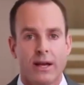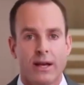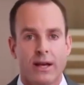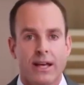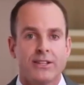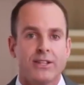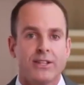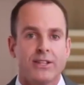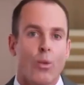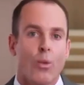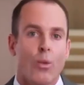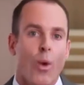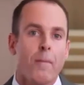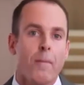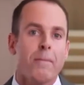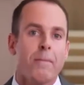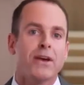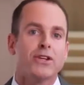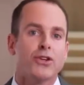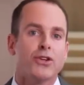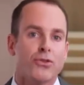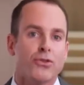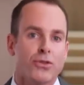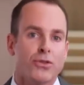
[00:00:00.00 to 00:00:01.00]
He said, what
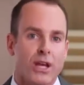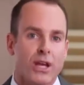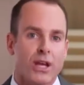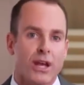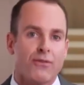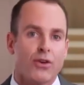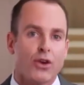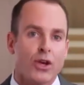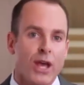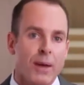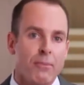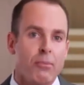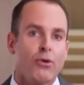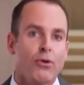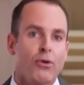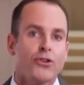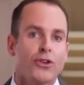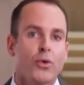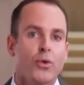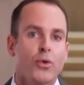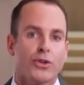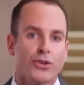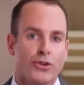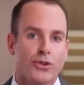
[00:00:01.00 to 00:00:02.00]
makes you think if you keep on
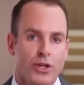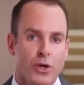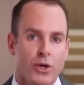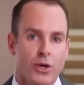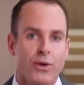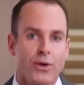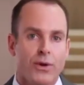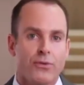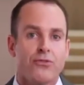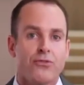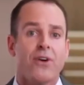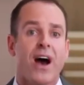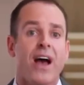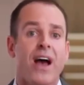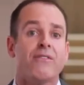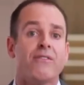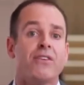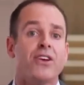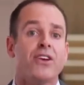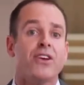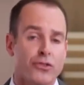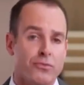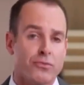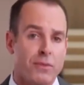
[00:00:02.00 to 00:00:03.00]
doing what you're doing, 5
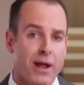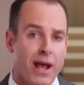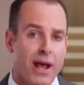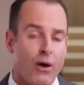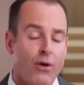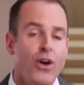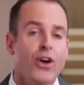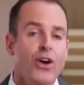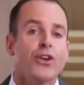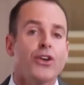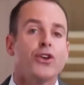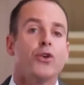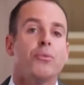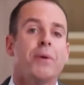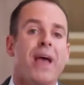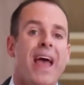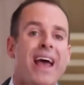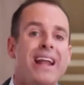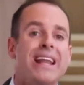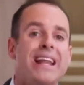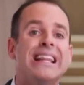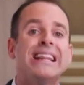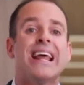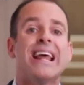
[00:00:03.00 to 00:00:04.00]
years from now, you'll be
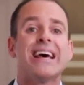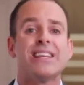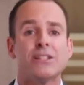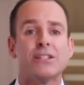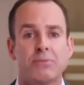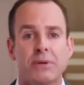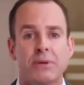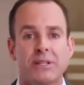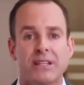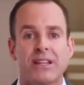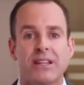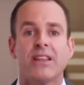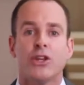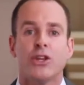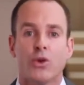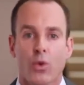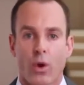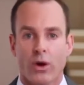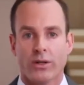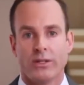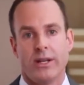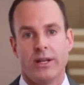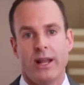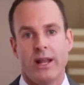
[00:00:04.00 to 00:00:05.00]
any less busy than you
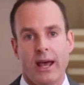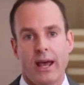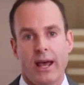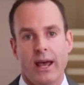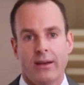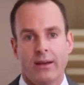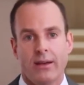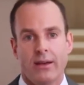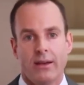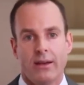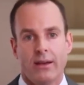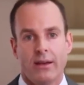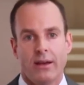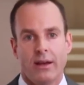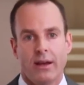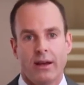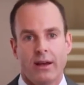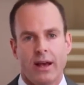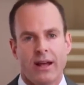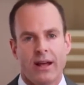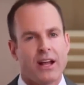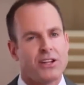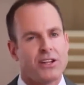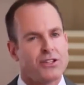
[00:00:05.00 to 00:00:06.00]
are today?
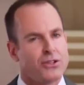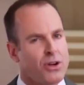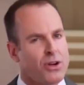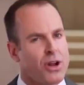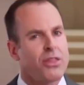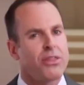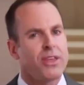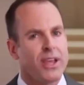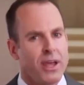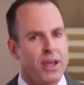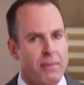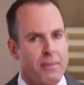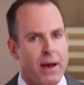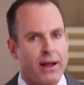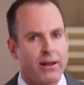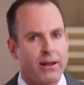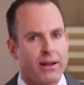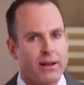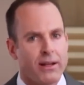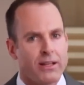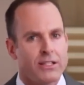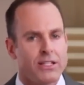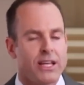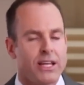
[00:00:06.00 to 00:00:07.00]
And I started to think about
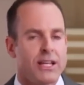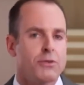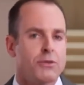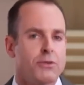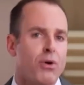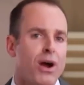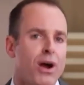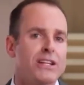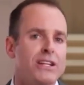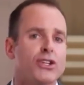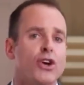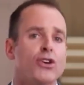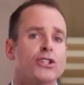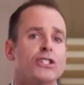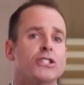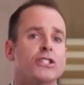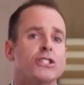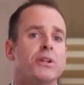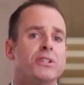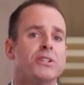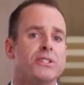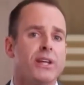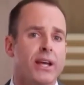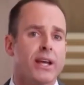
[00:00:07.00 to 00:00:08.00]
it. He said, Brian, it's called
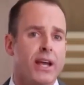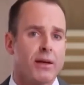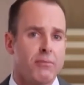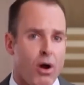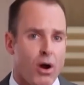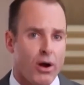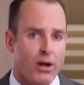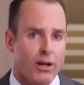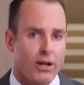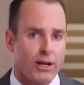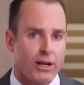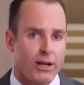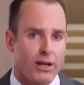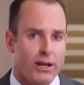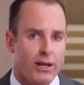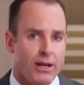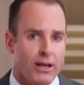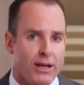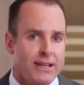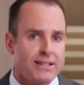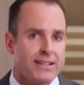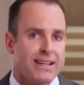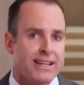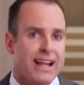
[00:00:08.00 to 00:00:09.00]
split-second marketing.
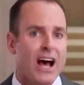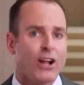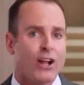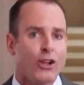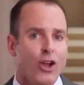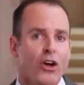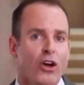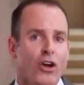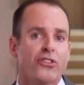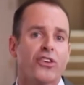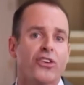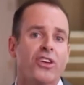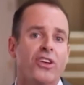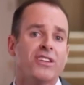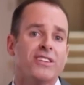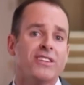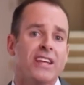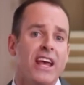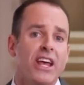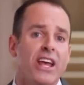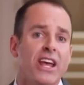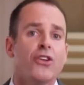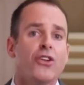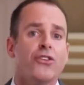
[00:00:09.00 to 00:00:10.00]
He said, how long is it going to
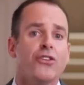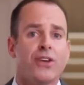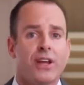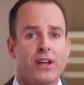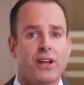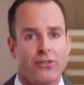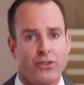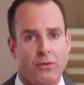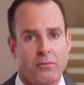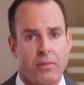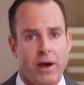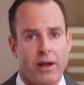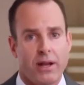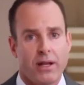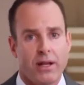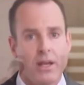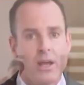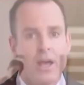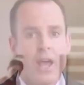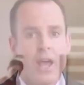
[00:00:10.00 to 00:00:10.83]
take you to say to somebody,